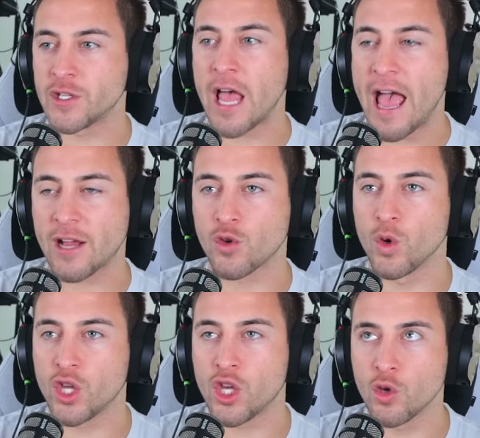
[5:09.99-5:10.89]
it's an
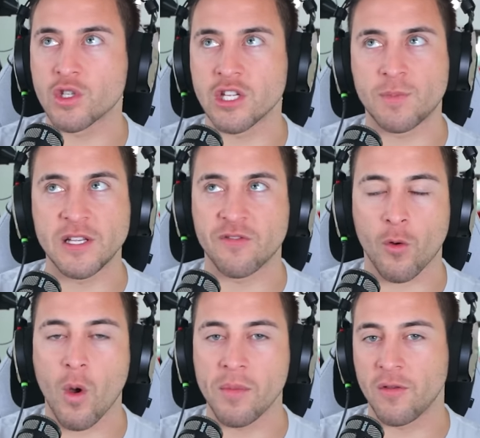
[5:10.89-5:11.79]
actual useless piece of
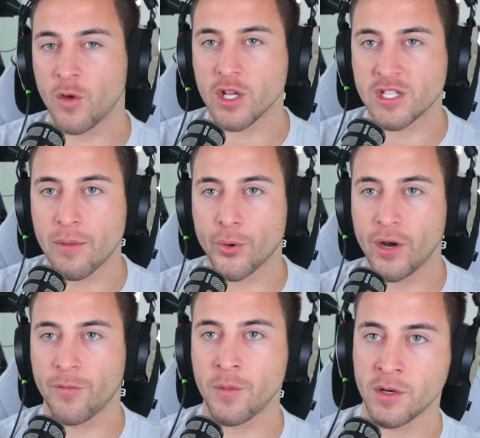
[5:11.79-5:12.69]
equipment if you get
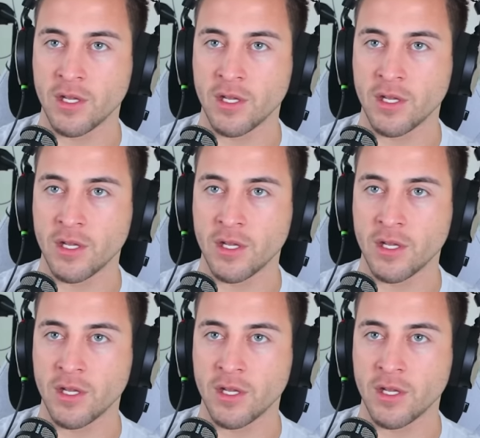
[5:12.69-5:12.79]
separated from your